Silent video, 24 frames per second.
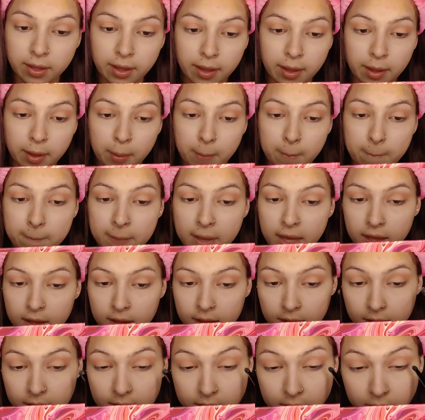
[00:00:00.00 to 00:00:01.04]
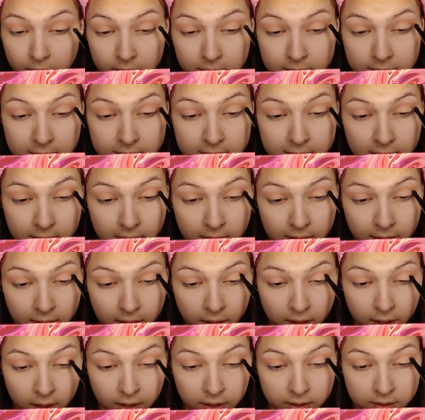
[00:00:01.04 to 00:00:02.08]
Okay, and you can see
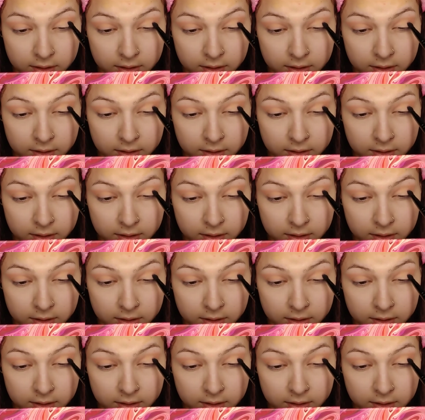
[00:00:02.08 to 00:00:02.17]
here,